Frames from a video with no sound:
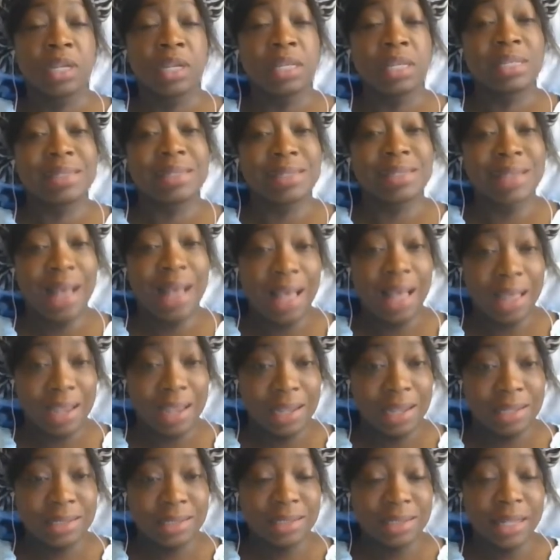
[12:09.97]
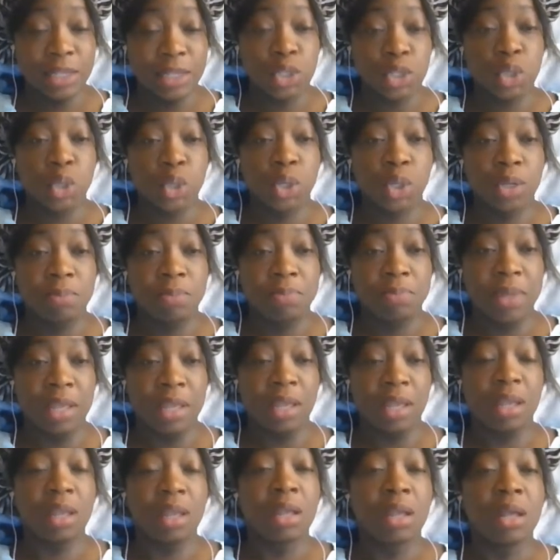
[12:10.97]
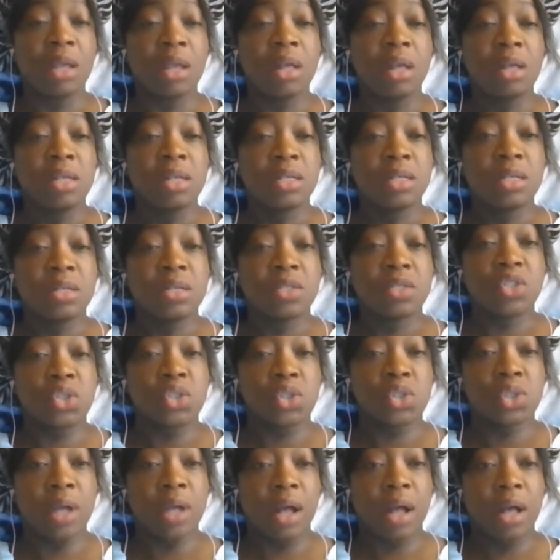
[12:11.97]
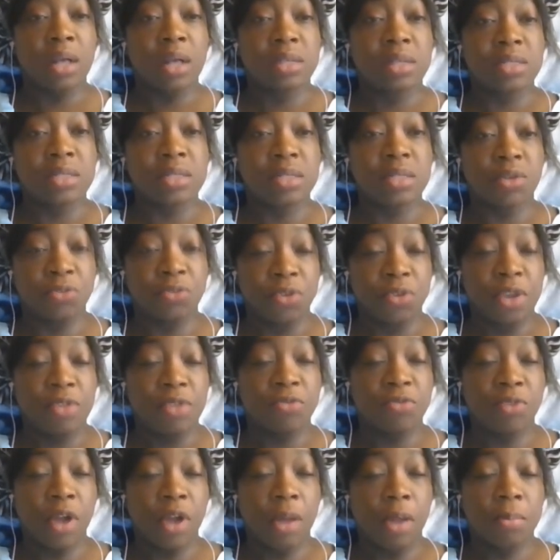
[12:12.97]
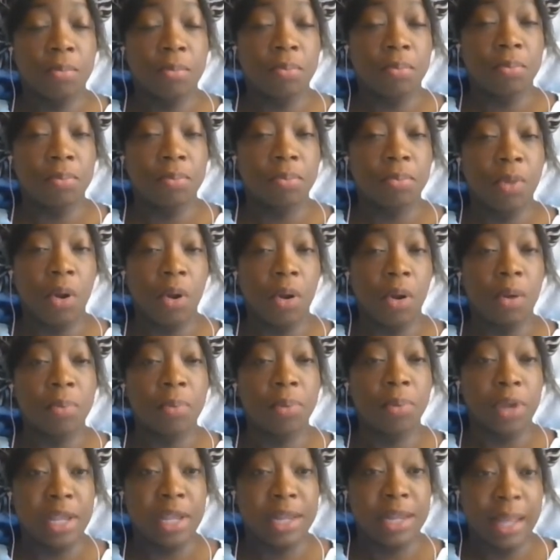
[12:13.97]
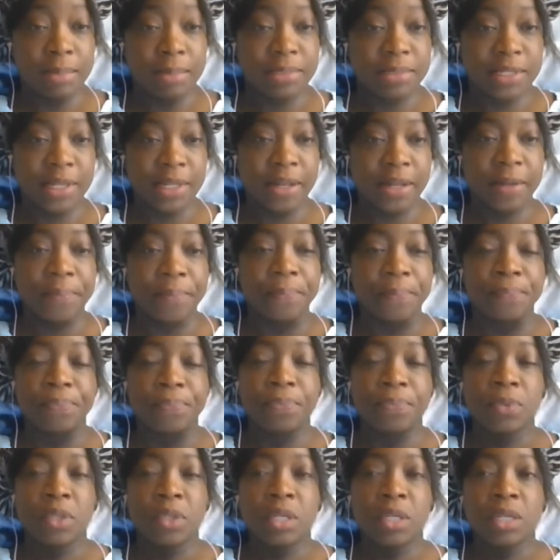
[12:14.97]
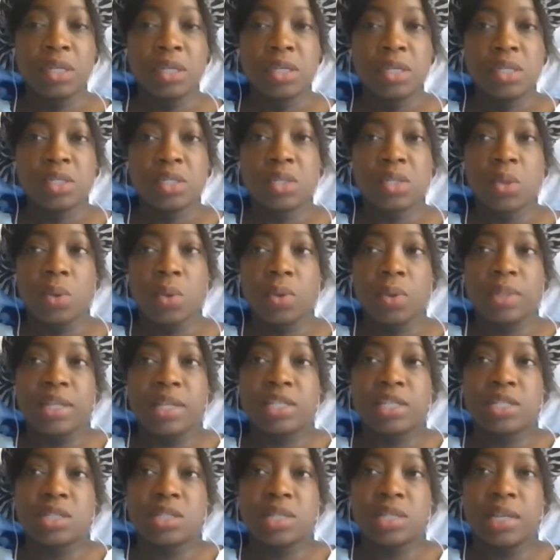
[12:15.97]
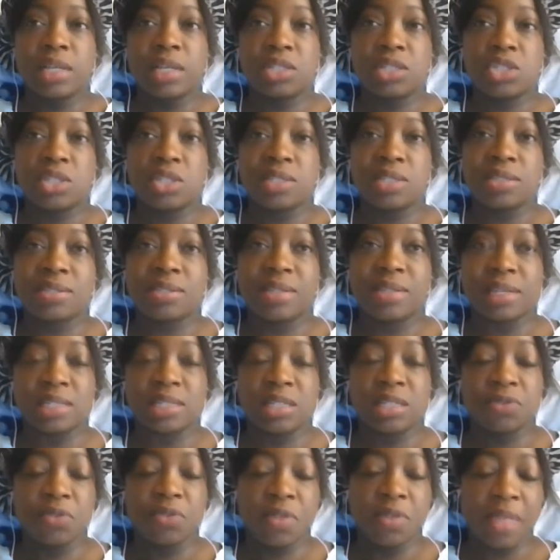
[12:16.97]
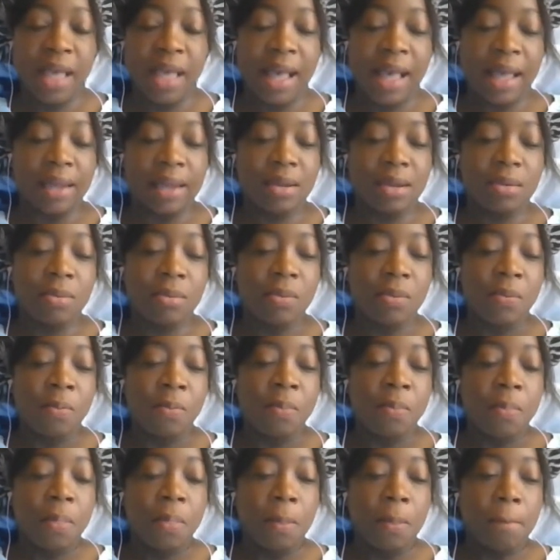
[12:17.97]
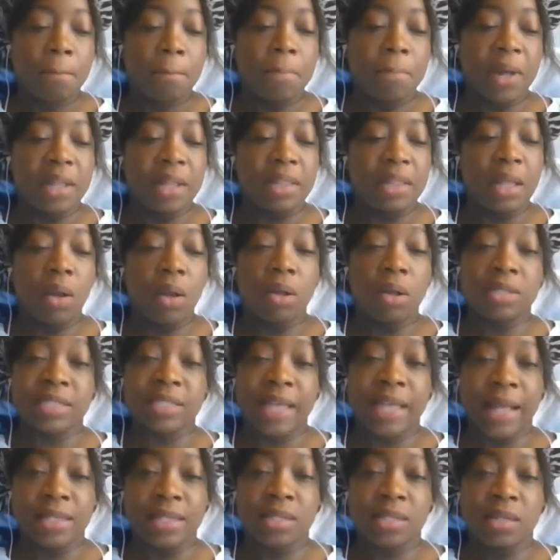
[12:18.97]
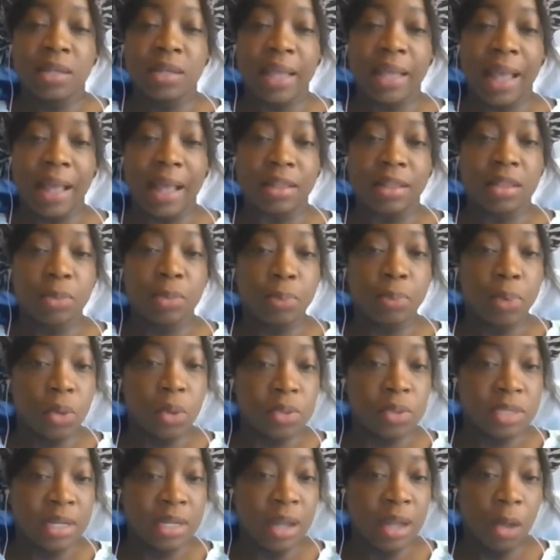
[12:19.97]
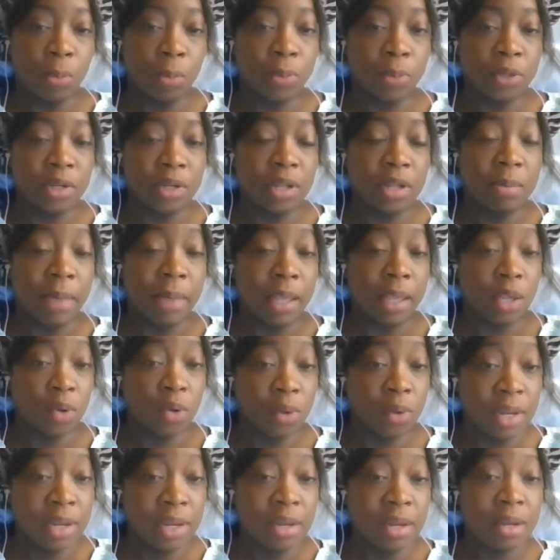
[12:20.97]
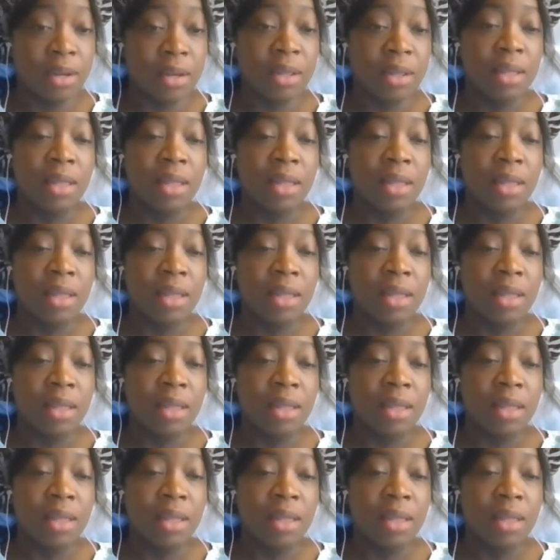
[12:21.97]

signs that you could be suffering from preeclampsia. So they tested for that. But they also had to look at the protein output in my urine